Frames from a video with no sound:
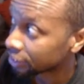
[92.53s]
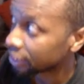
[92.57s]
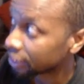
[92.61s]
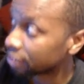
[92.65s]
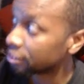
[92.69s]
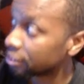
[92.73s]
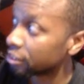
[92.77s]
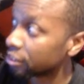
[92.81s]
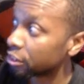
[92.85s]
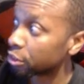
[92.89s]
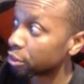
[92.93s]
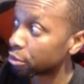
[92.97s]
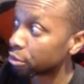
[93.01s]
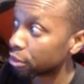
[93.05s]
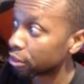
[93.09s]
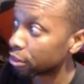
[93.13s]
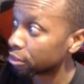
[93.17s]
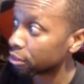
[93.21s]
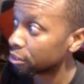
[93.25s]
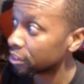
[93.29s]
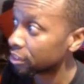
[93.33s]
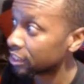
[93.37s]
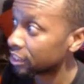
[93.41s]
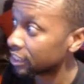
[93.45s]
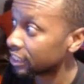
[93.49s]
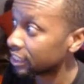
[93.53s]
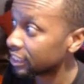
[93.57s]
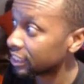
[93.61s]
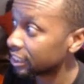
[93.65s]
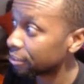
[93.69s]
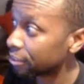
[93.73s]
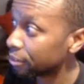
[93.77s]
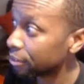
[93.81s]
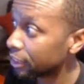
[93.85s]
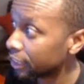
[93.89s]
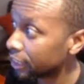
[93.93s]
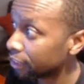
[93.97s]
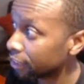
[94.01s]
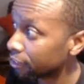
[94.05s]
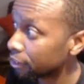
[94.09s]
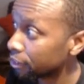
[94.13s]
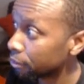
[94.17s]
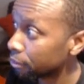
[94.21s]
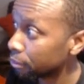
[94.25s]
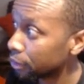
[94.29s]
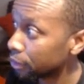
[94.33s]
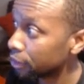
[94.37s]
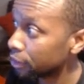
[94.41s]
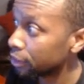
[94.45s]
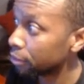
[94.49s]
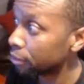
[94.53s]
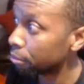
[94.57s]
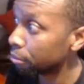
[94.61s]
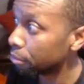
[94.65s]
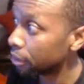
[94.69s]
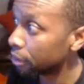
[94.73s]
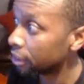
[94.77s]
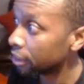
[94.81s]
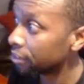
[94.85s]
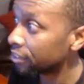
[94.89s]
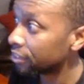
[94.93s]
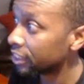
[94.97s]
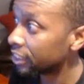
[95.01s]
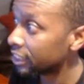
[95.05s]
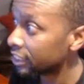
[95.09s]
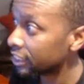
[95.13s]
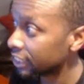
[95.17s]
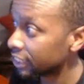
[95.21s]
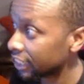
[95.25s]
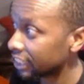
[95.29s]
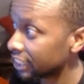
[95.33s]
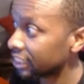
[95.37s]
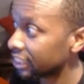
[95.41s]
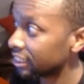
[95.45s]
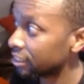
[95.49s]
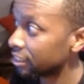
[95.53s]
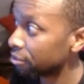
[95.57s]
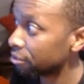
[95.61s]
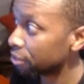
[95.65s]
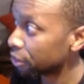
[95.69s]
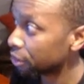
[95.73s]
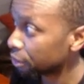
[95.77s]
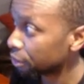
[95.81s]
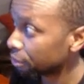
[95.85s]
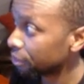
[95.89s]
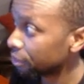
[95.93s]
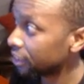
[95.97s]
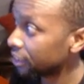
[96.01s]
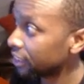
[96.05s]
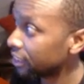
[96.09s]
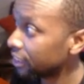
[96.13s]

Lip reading: It is critical to us that we kept the ability to bluff and tactically retreat.